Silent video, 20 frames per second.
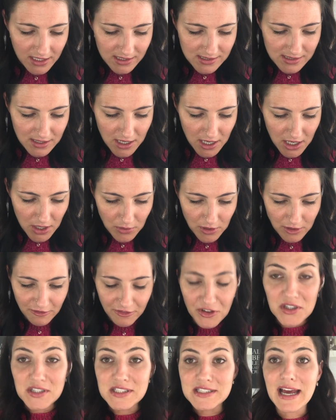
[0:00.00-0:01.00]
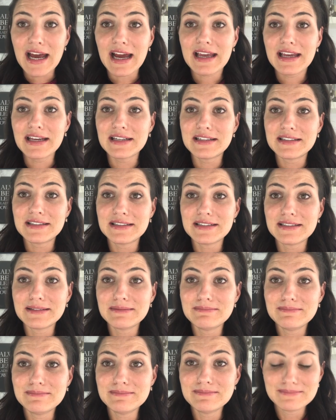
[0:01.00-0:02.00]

Thought I saw one for a second,